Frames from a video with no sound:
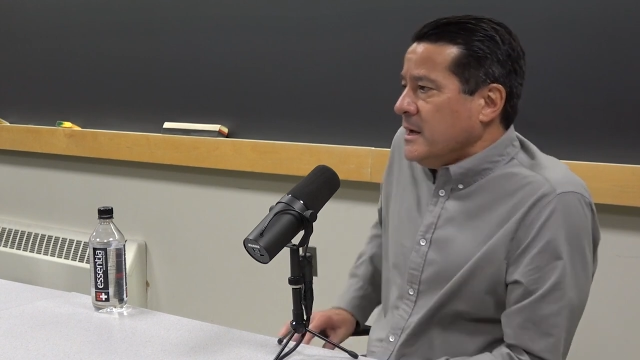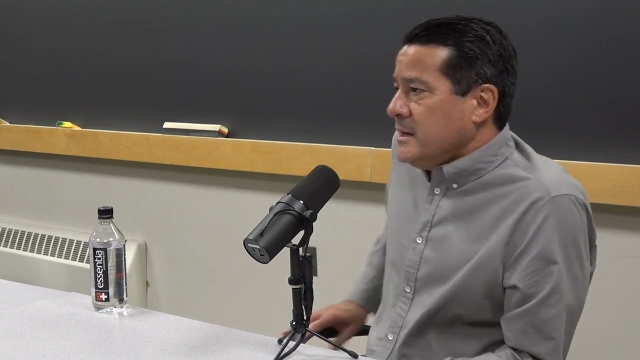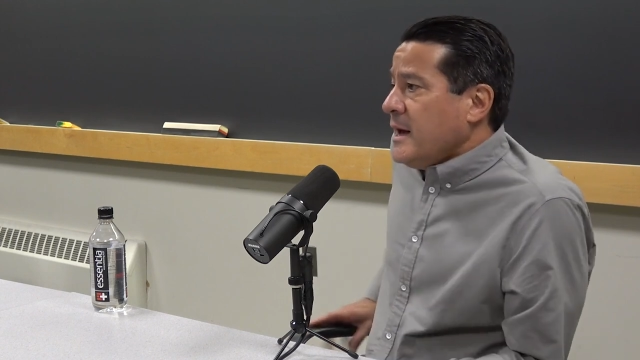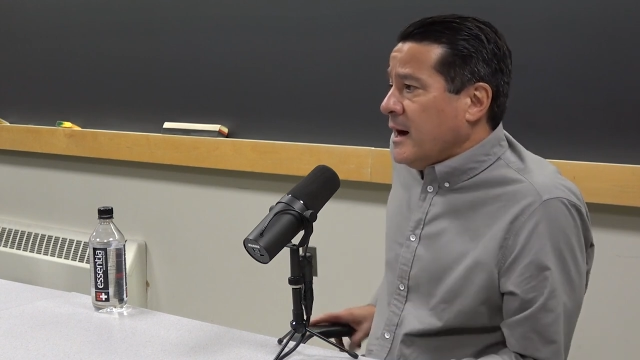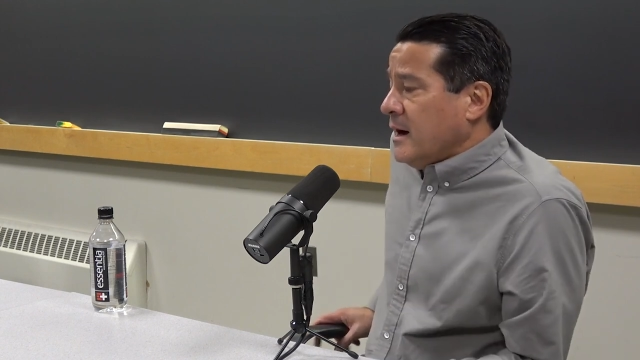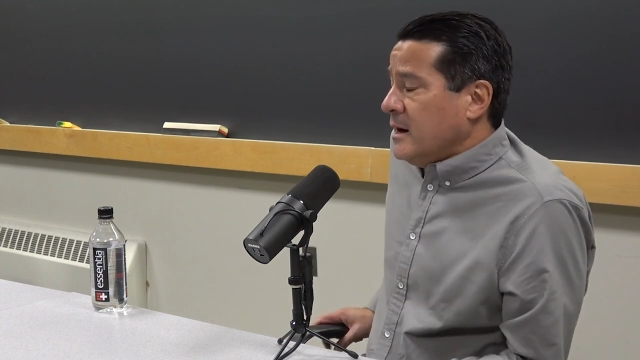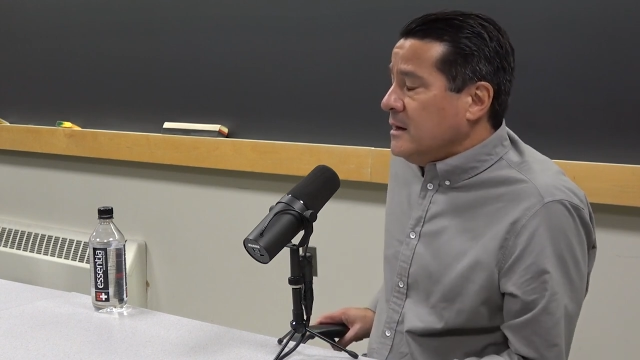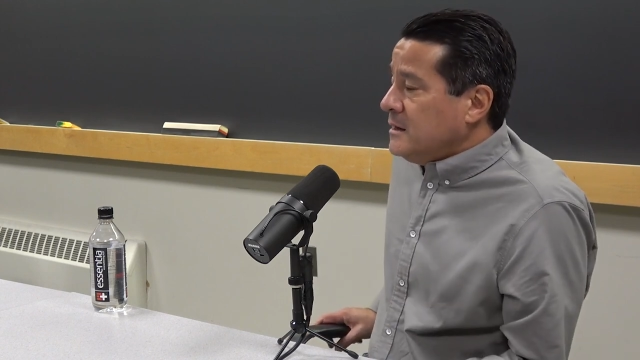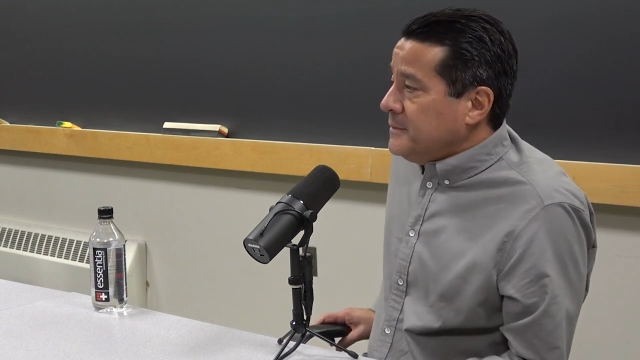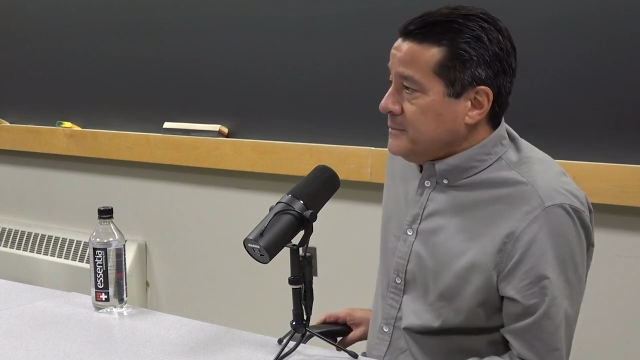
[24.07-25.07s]
Yeah,
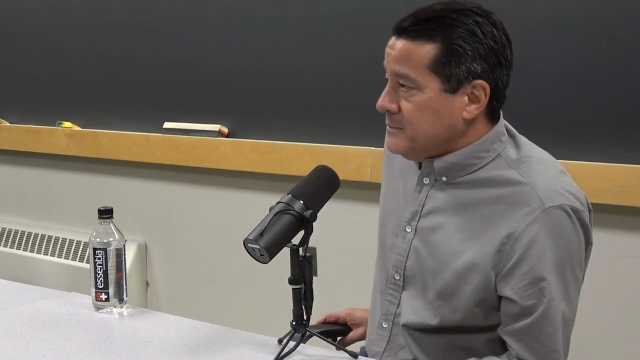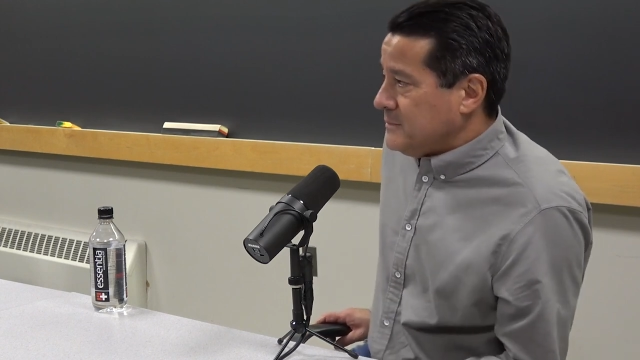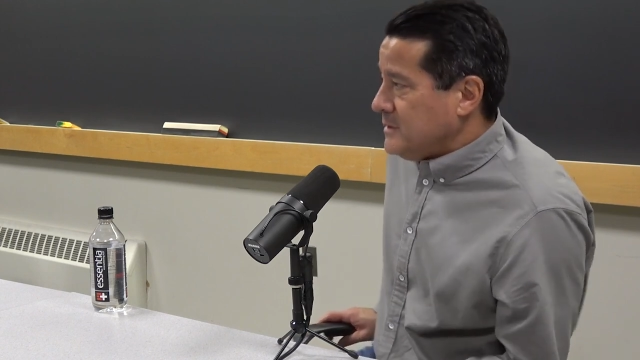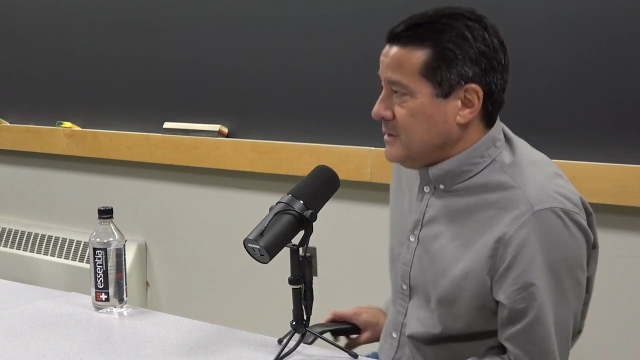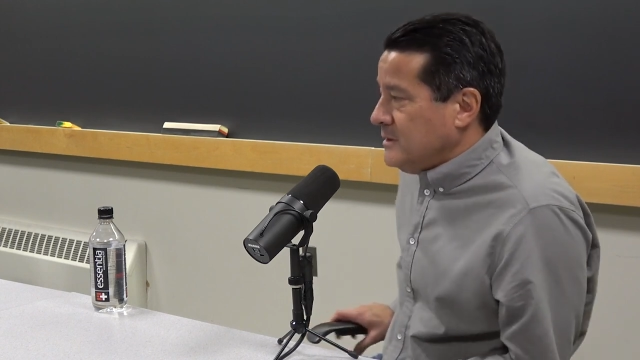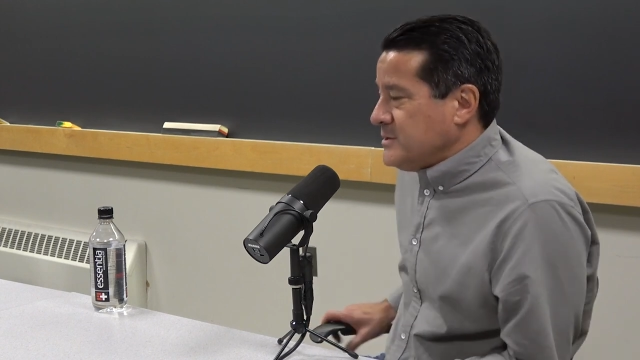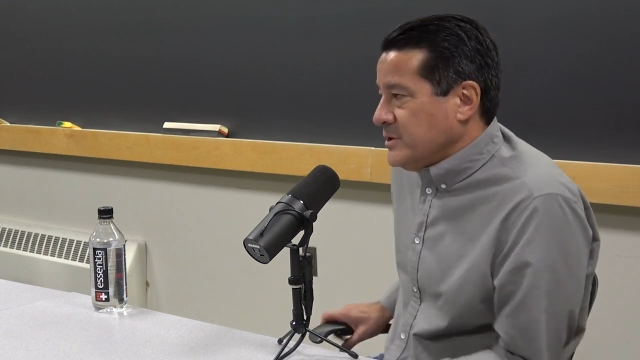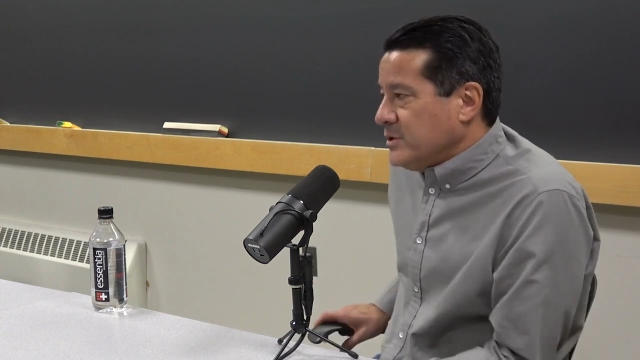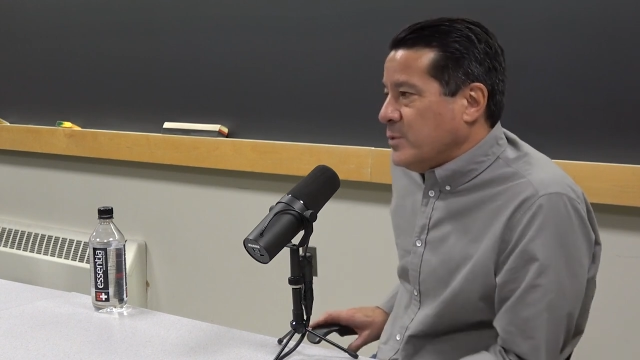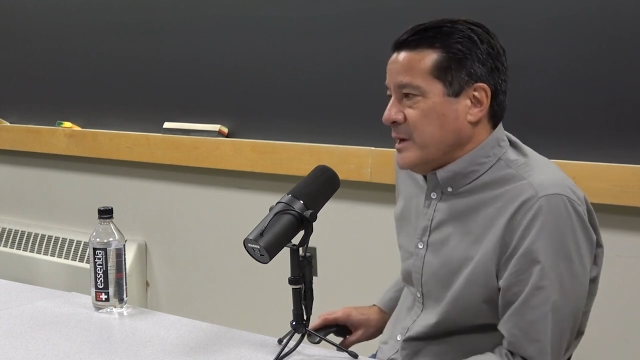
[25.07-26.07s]
um, it's a
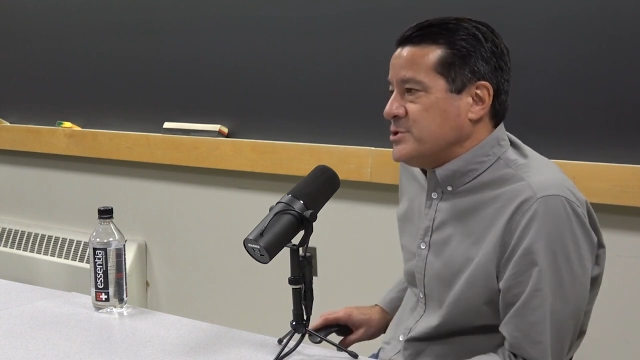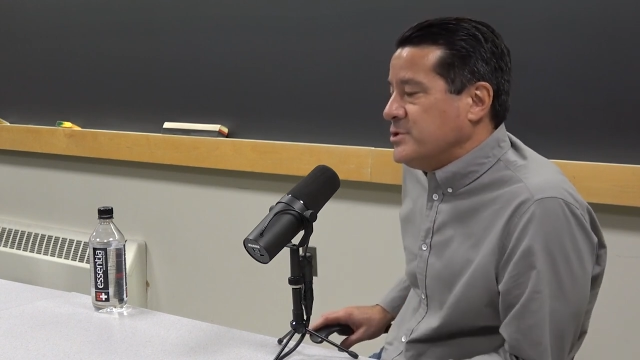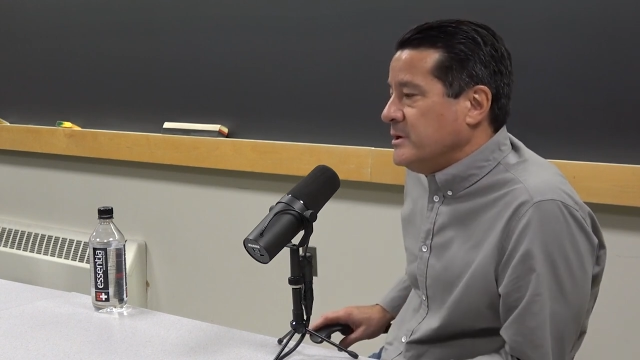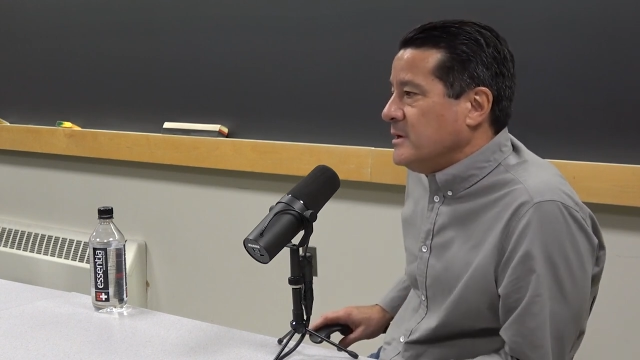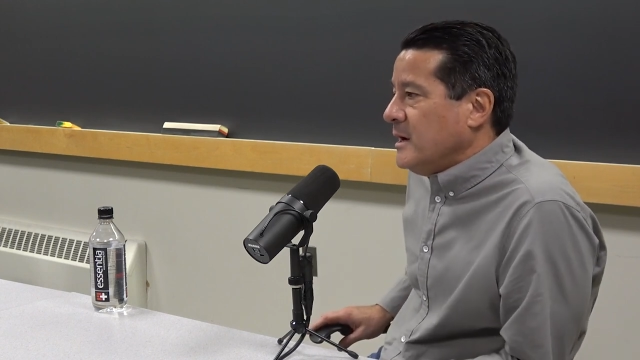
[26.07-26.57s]
good question.